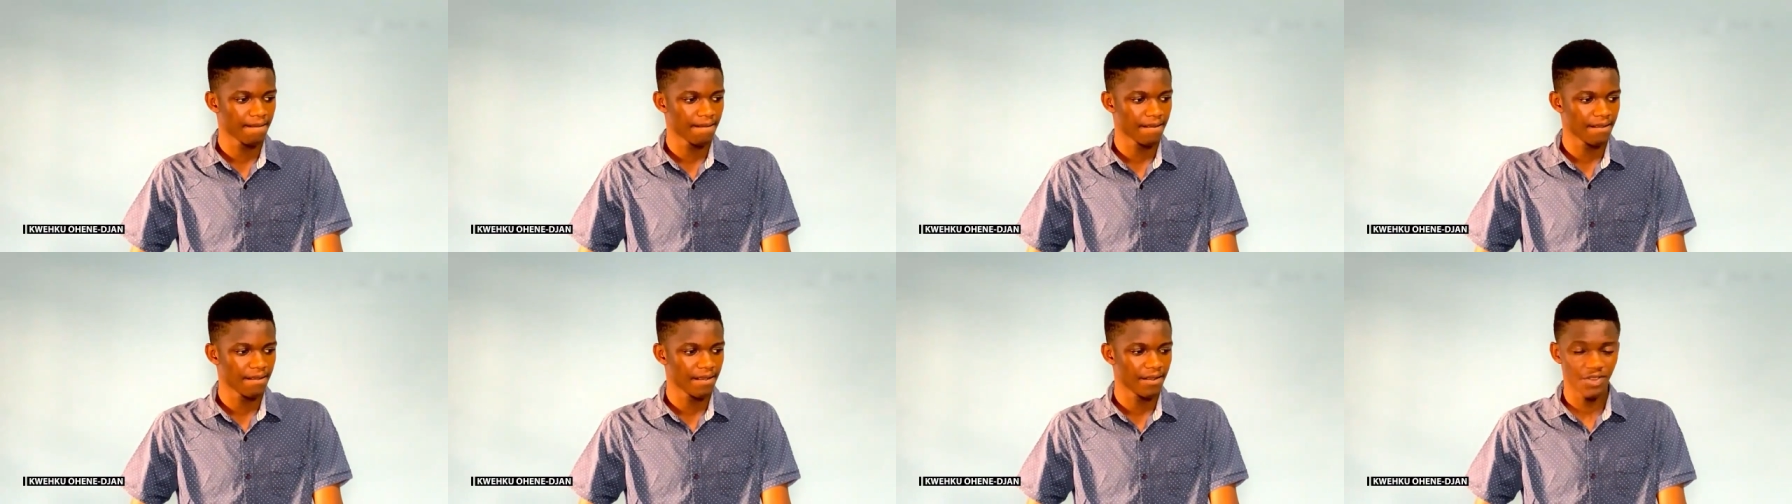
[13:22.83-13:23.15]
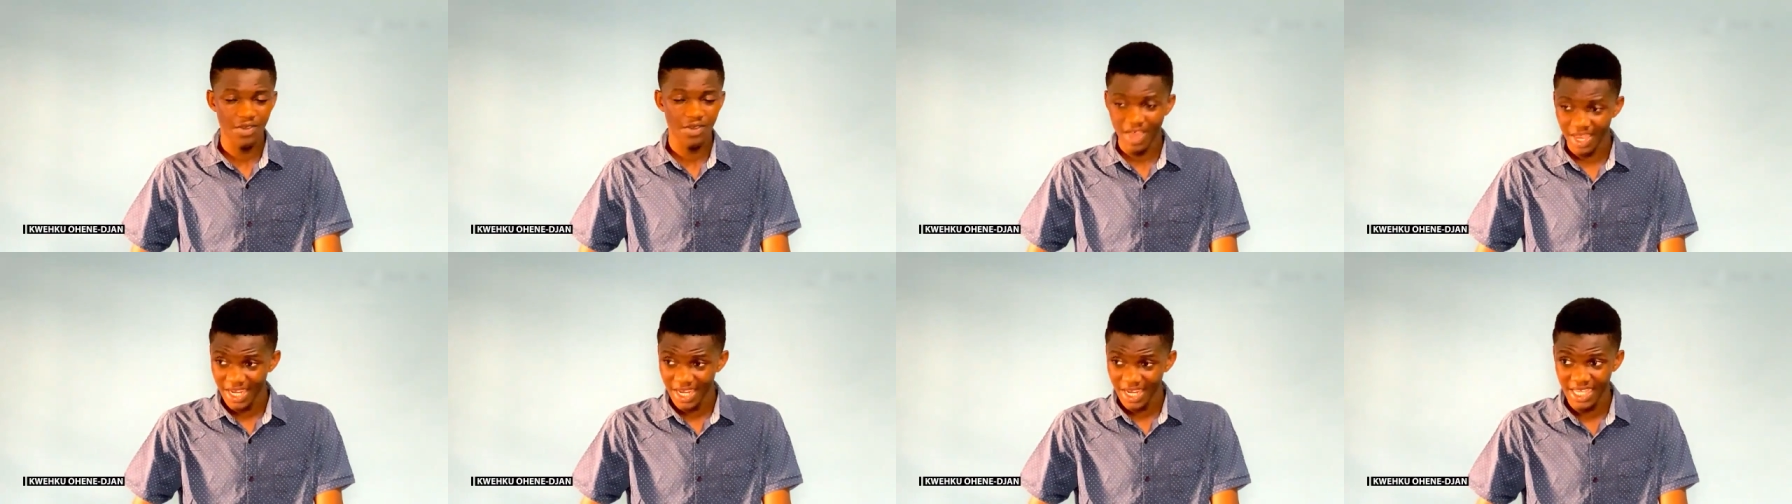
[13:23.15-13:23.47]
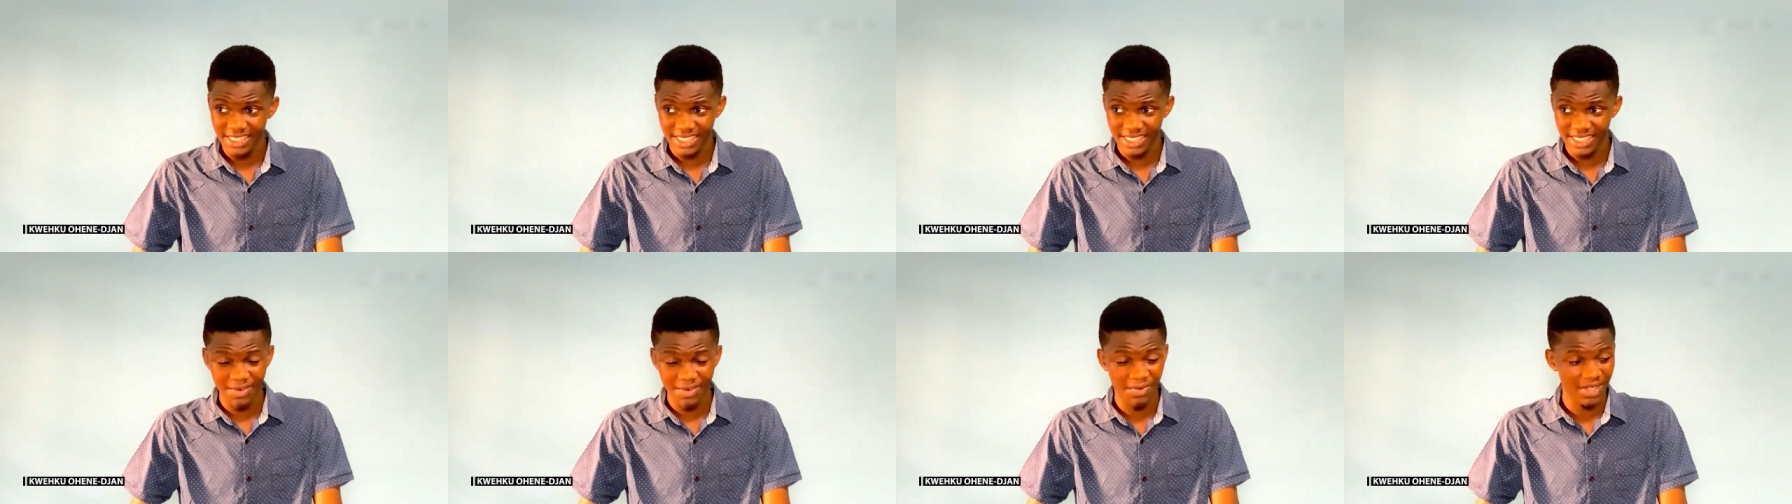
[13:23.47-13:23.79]
do you
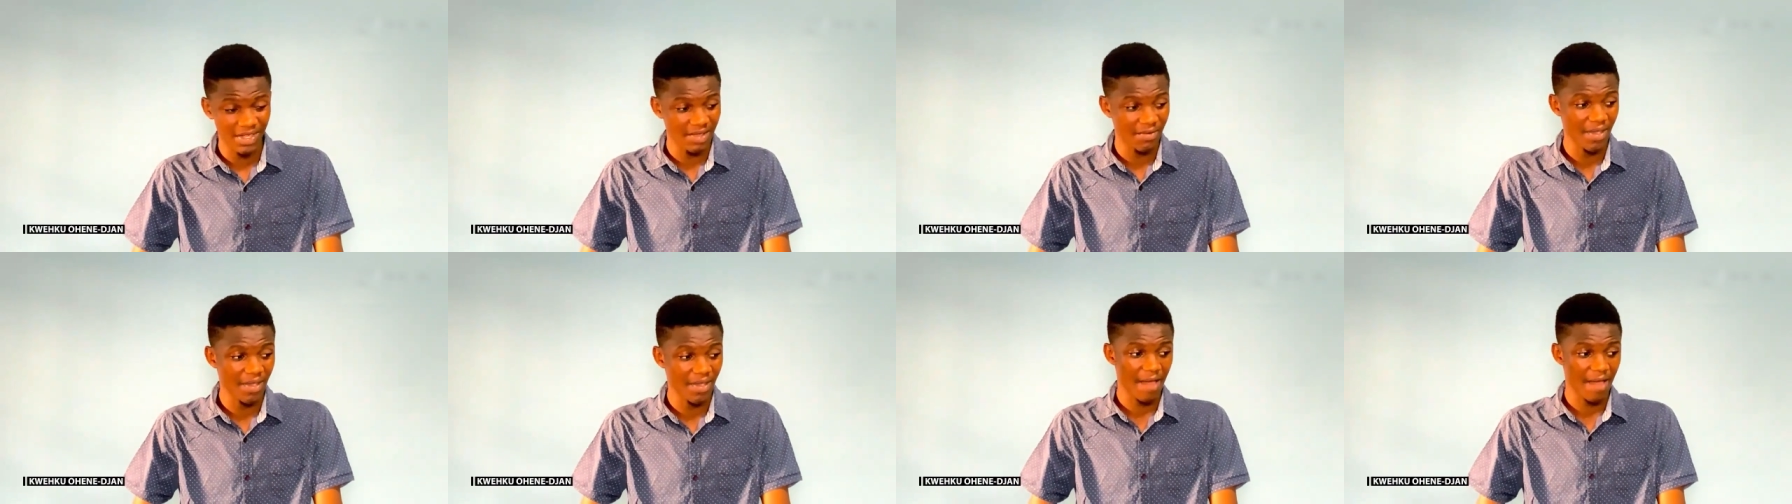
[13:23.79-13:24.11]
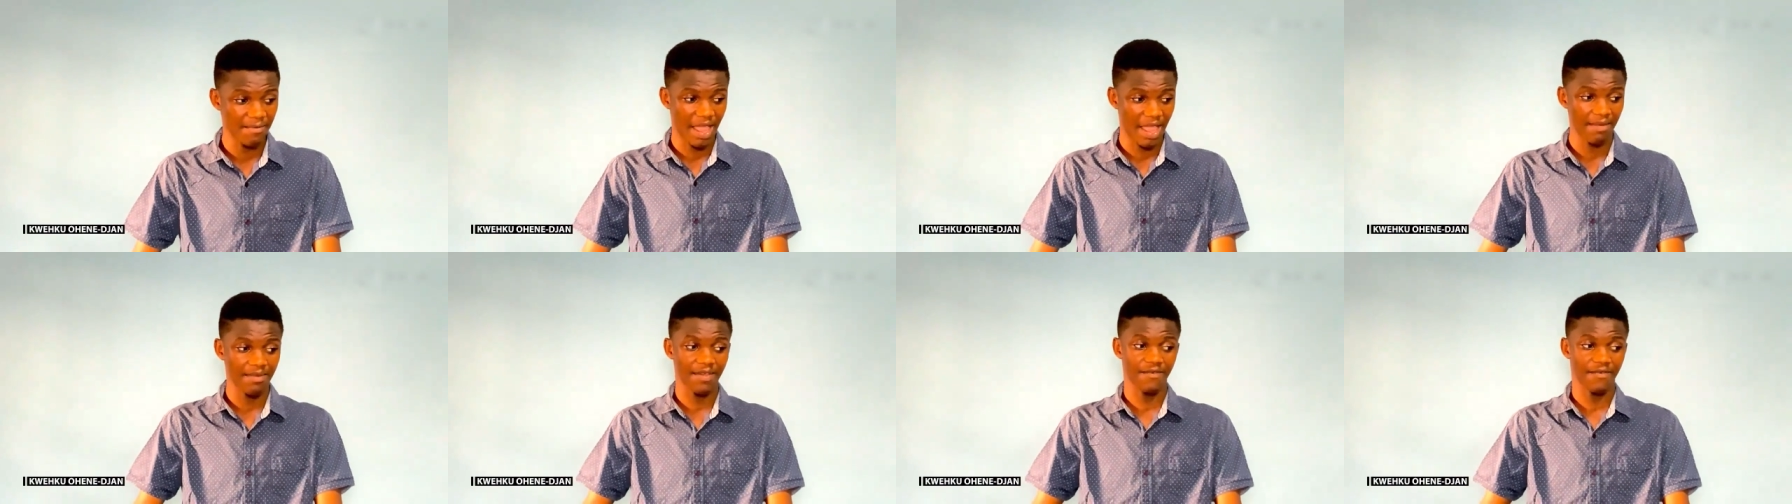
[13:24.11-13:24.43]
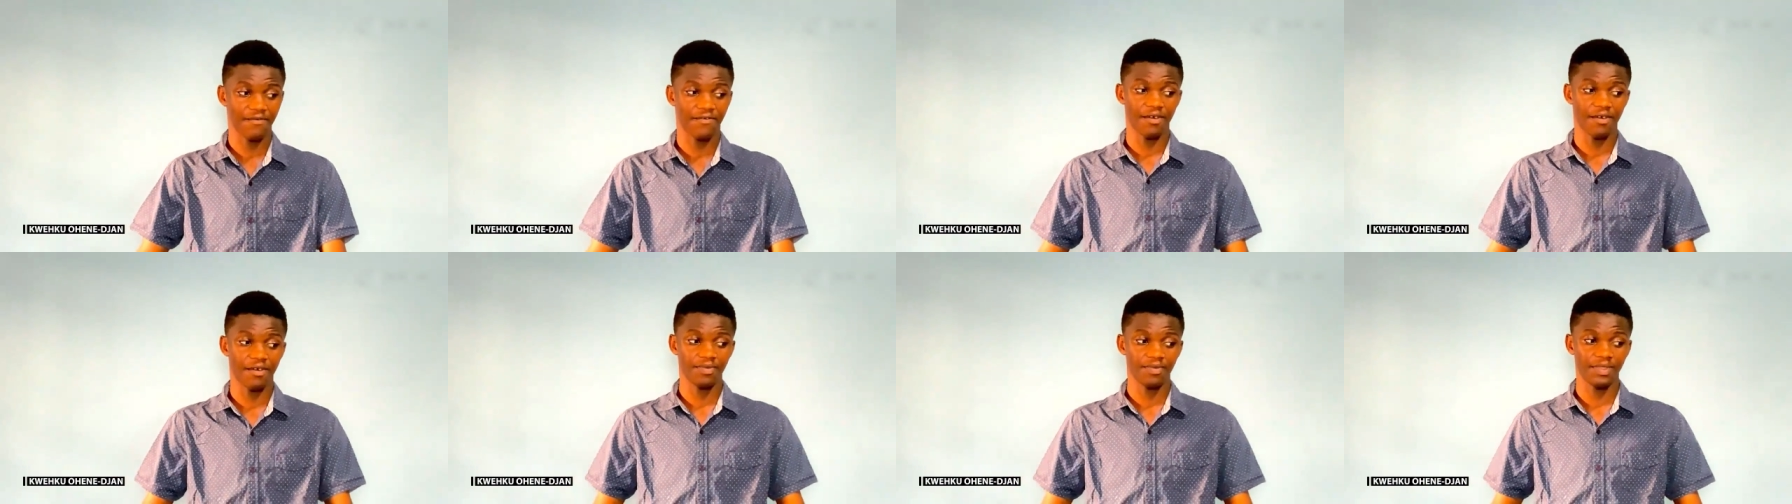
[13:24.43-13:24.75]
understand what where i'm coming
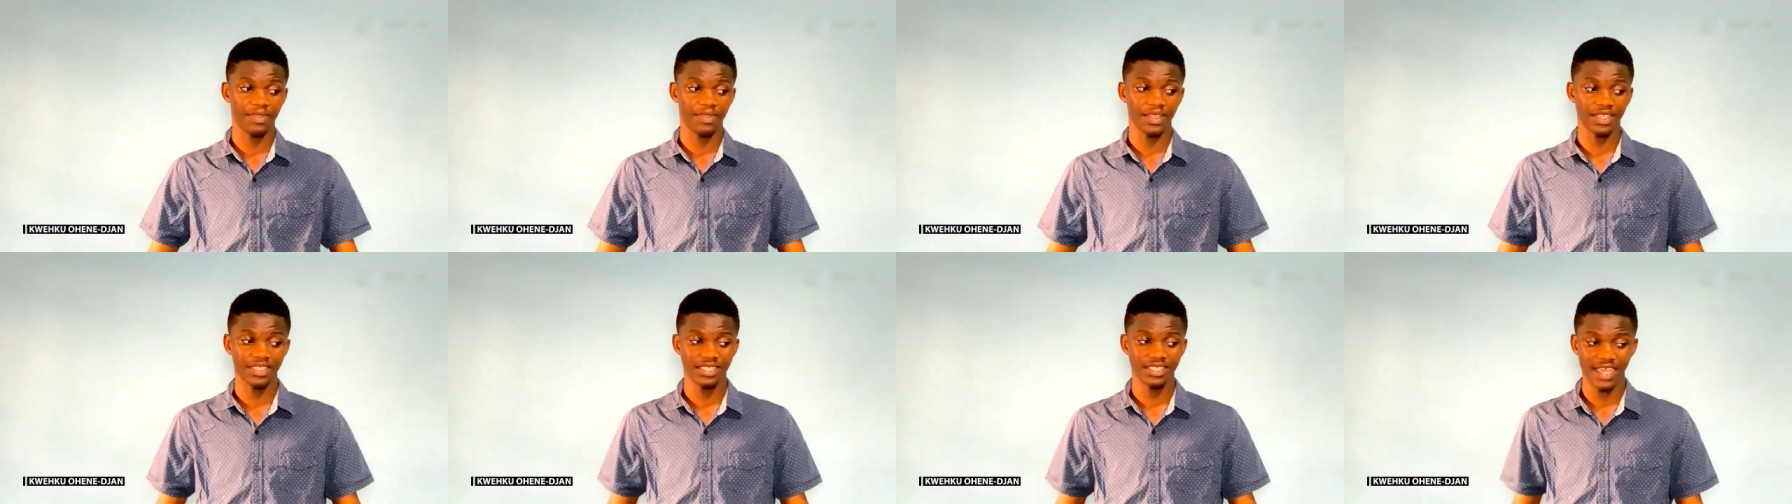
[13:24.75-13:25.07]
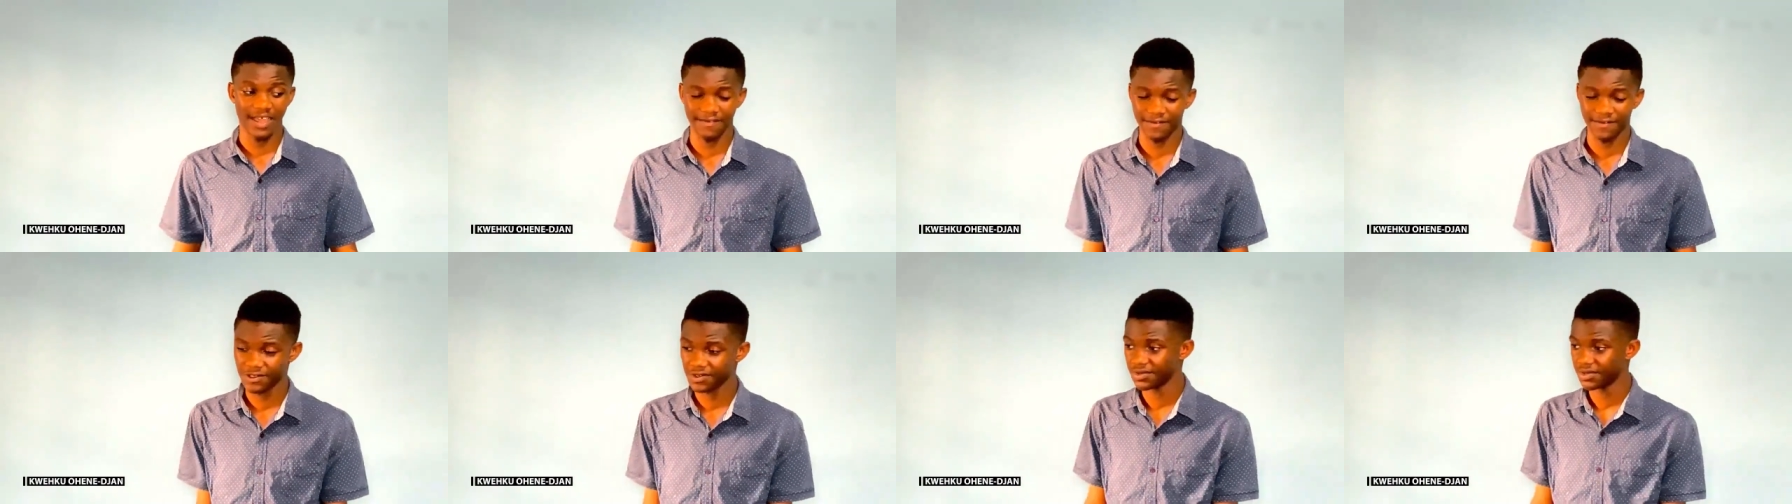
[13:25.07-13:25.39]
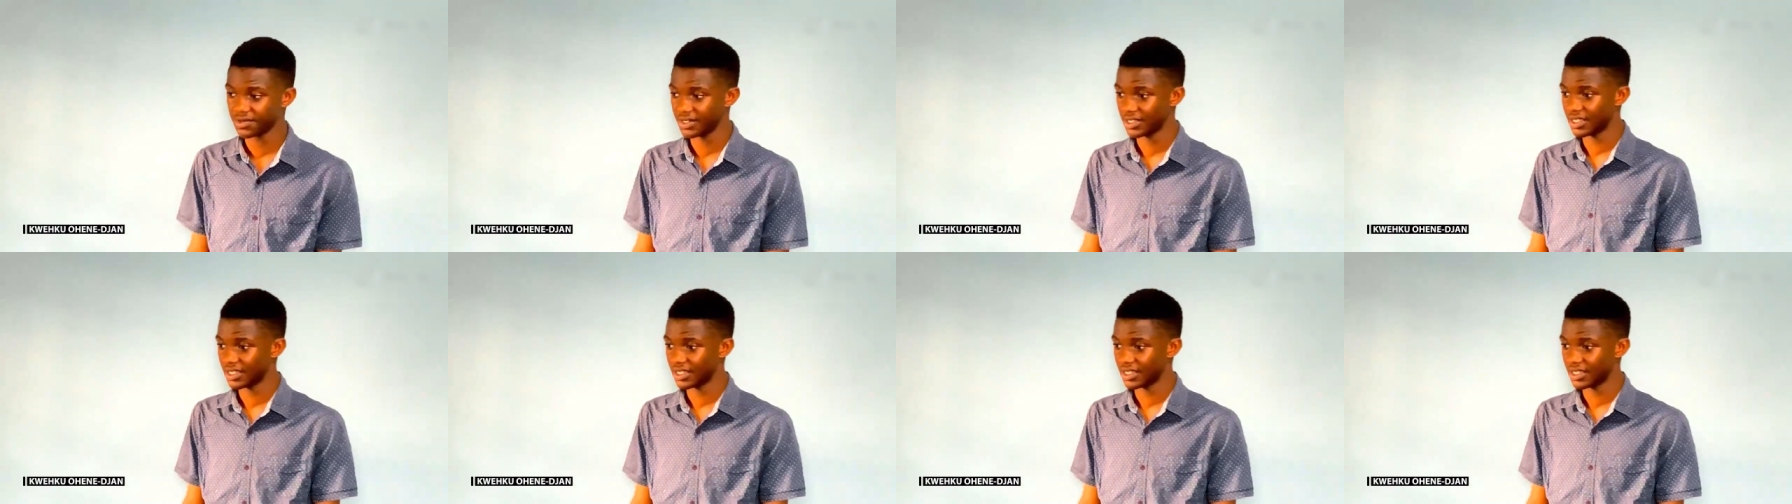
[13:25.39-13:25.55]
from this afternoon